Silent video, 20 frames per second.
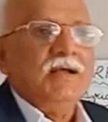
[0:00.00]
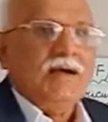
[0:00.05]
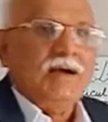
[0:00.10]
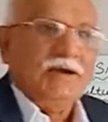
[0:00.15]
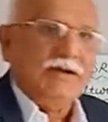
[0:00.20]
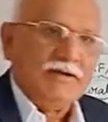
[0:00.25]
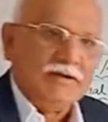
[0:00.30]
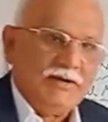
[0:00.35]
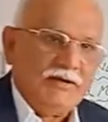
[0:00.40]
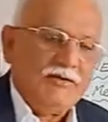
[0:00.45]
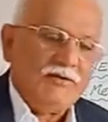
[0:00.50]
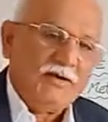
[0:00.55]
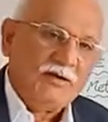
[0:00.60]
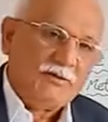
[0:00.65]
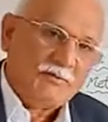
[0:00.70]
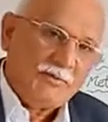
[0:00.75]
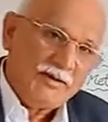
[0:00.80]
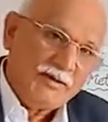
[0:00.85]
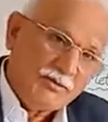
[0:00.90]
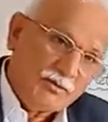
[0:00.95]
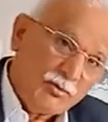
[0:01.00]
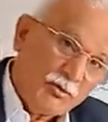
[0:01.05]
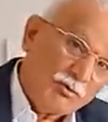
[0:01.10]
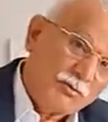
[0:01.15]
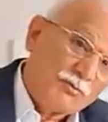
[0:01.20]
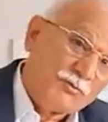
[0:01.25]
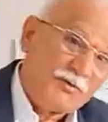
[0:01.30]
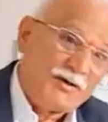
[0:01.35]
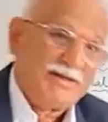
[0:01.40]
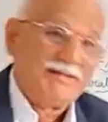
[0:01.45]
I try to explain
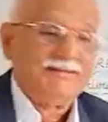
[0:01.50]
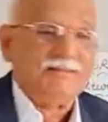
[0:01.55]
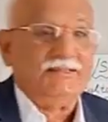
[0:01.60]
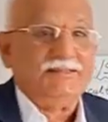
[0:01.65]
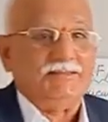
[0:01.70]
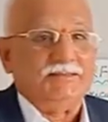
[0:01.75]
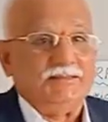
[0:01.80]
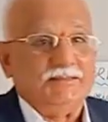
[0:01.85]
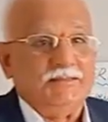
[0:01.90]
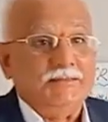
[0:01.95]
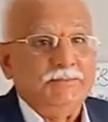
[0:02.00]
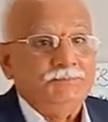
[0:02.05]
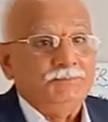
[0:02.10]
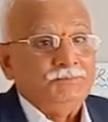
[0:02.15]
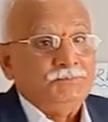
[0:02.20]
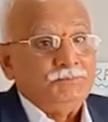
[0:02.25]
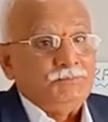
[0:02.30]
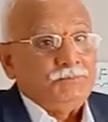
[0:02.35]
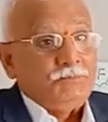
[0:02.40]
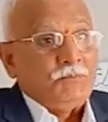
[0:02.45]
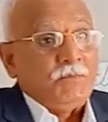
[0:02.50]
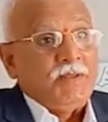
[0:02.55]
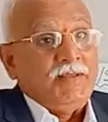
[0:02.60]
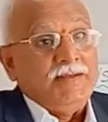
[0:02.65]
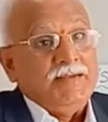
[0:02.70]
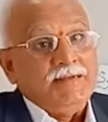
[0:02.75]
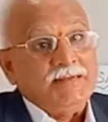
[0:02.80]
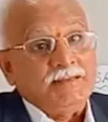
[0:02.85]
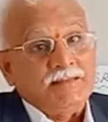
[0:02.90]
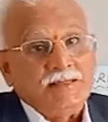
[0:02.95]
those fluxes
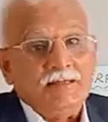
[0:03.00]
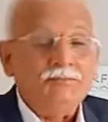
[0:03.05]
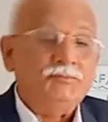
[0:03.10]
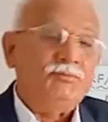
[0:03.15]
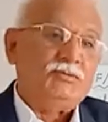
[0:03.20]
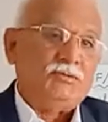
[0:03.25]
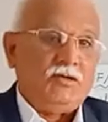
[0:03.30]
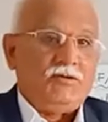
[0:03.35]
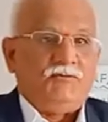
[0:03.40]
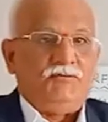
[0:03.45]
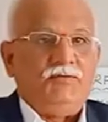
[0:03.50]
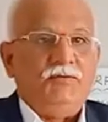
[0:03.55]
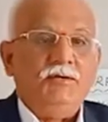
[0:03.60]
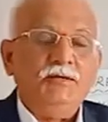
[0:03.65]
in terms of